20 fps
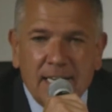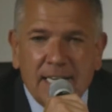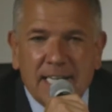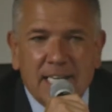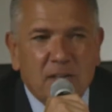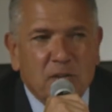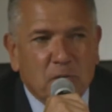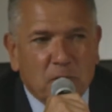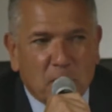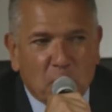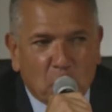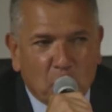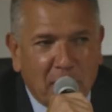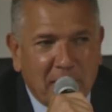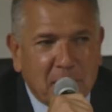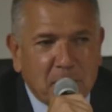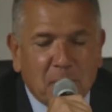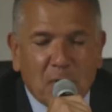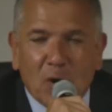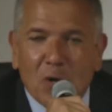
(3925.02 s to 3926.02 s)
either a
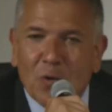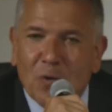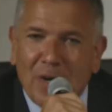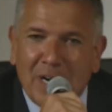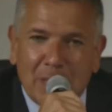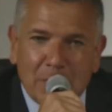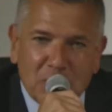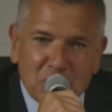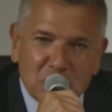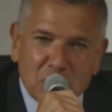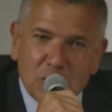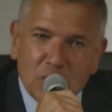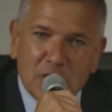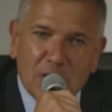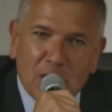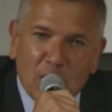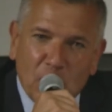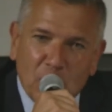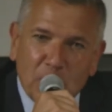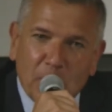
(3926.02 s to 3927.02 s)
grant program or
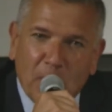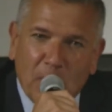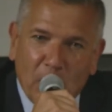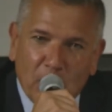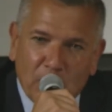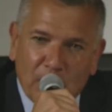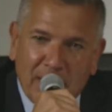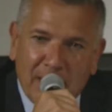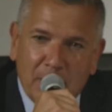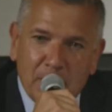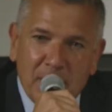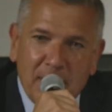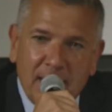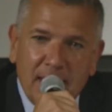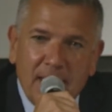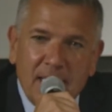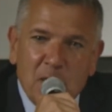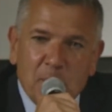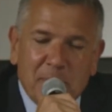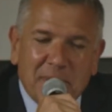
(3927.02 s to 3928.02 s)
student loan program,
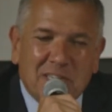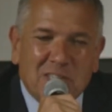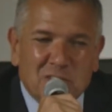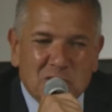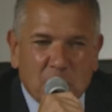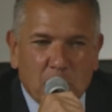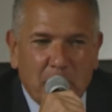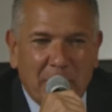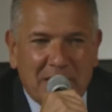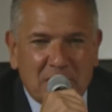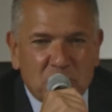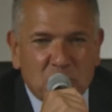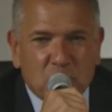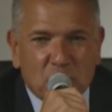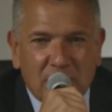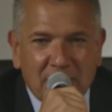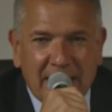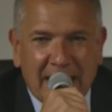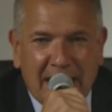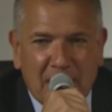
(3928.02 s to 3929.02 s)
because the best
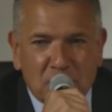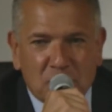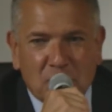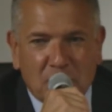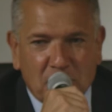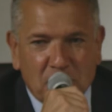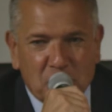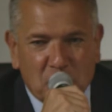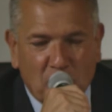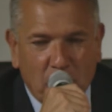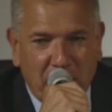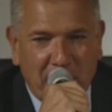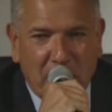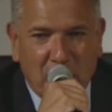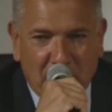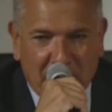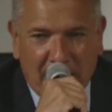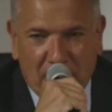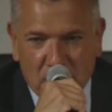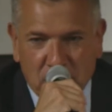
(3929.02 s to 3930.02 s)
drug counselors are peer
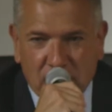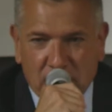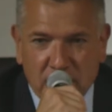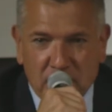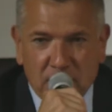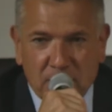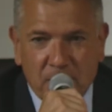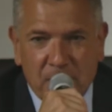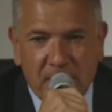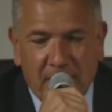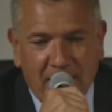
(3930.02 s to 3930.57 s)
counselors.